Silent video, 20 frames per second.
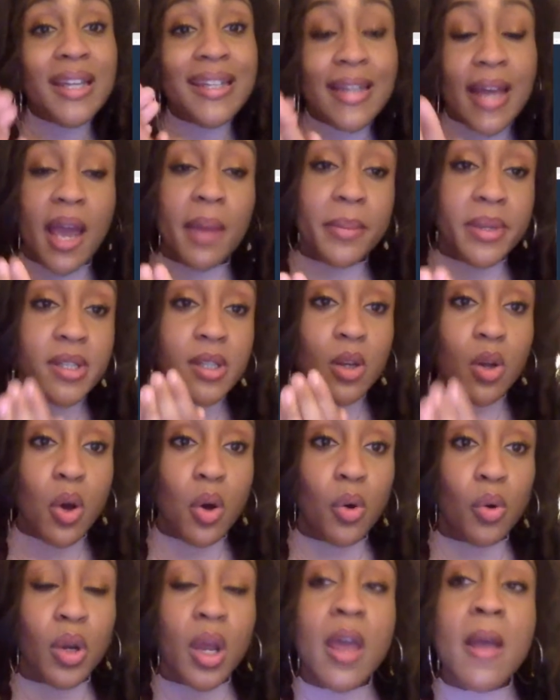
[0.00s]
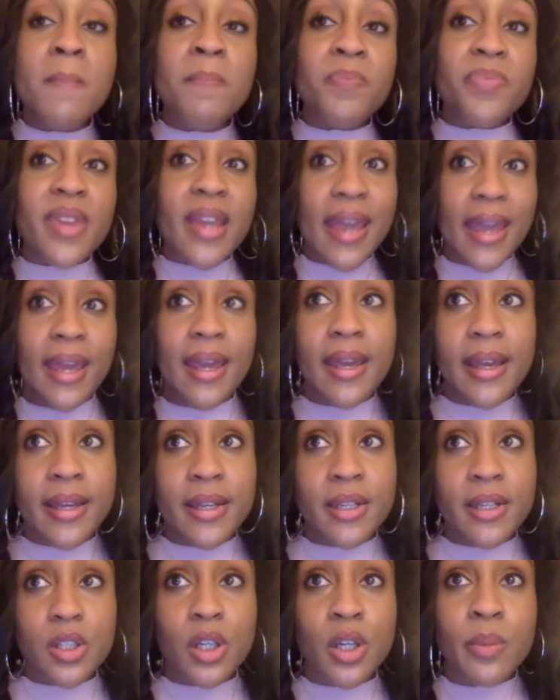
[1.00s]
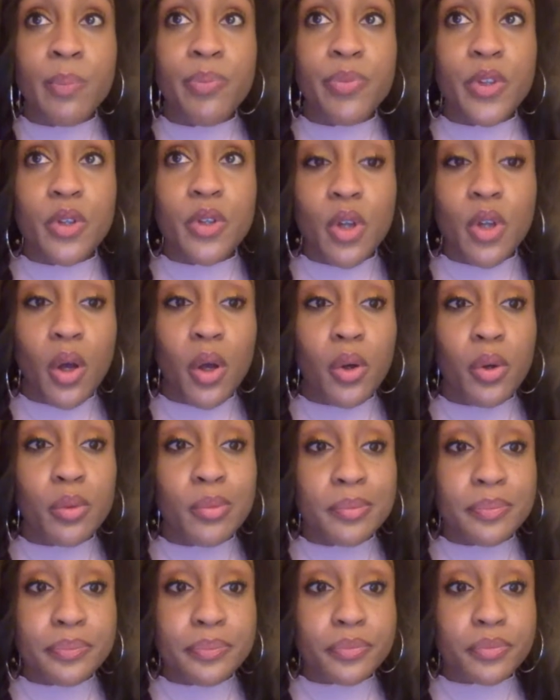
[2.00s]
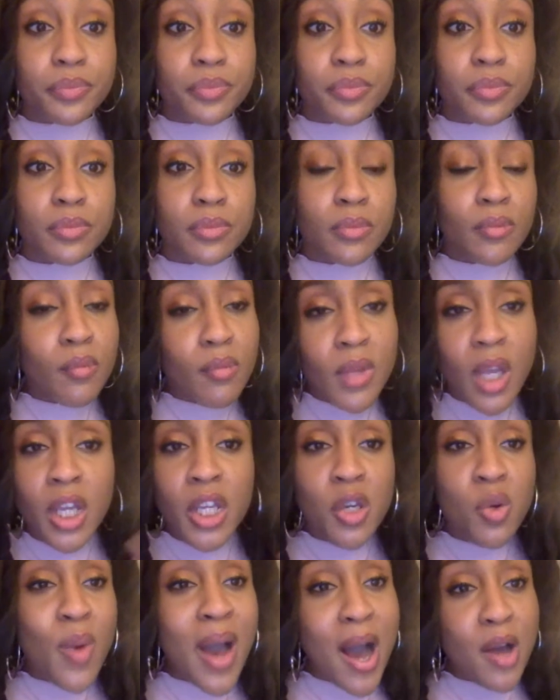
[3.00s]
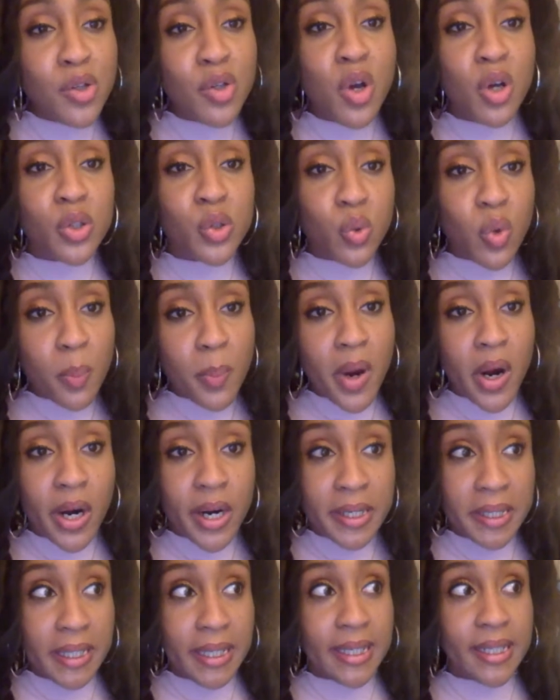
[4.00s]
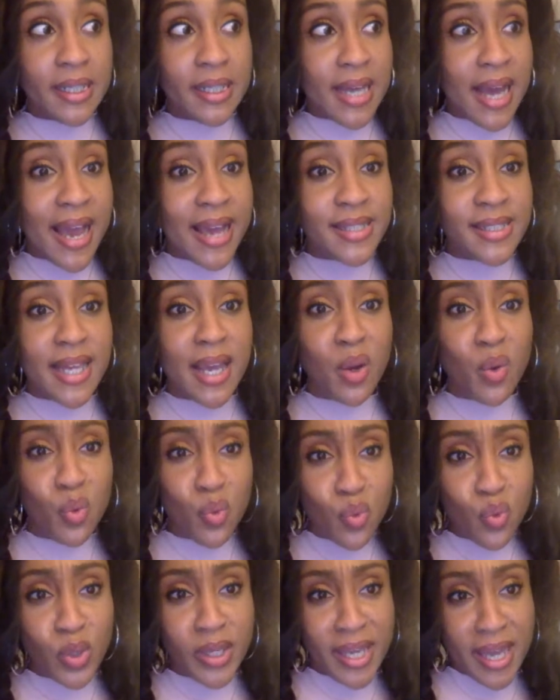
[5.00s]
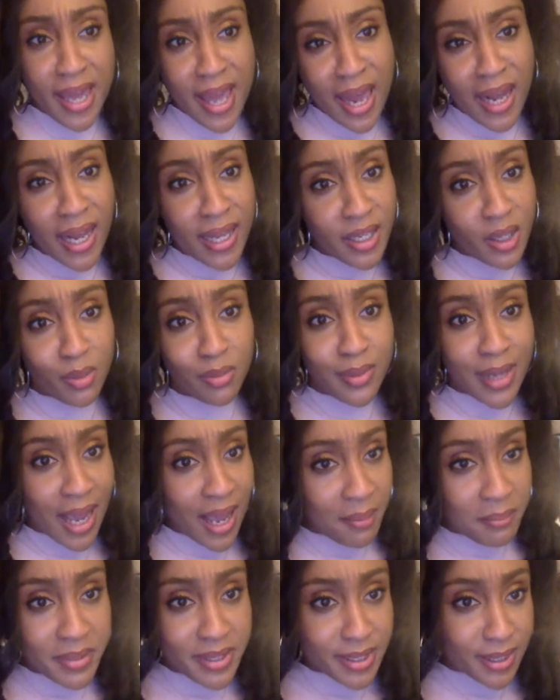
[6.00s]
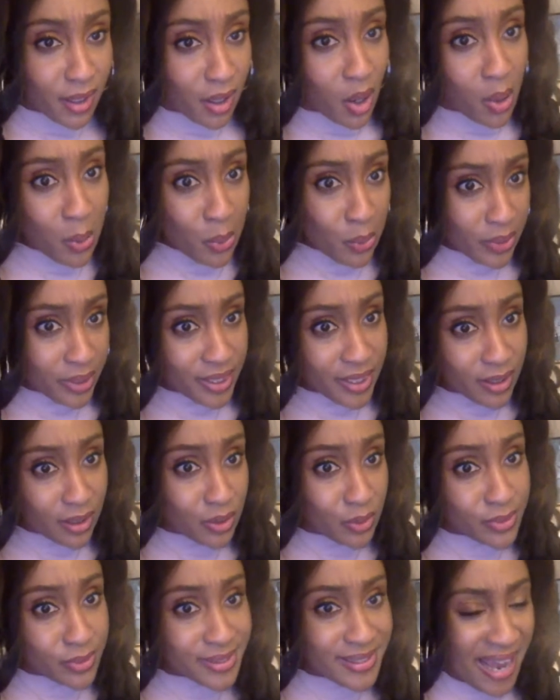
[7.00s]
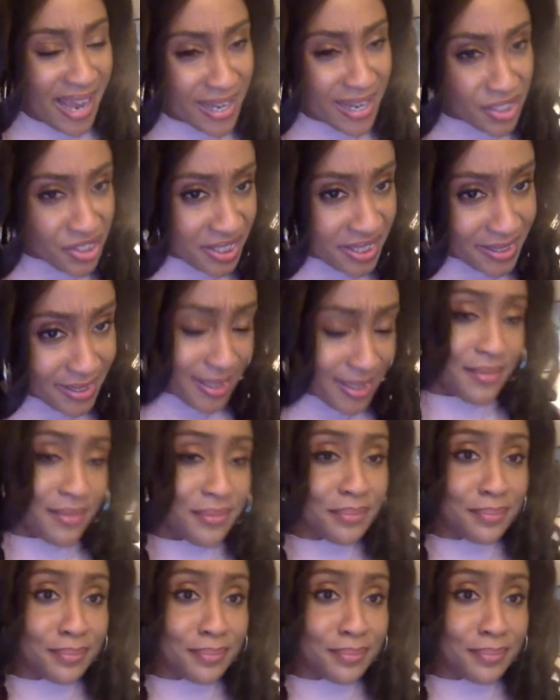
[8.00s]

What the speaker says: of diamonds and gold, and you know, you go to a party and a guy's like, oh yeah, I like your diamonds and gold and your little sachet.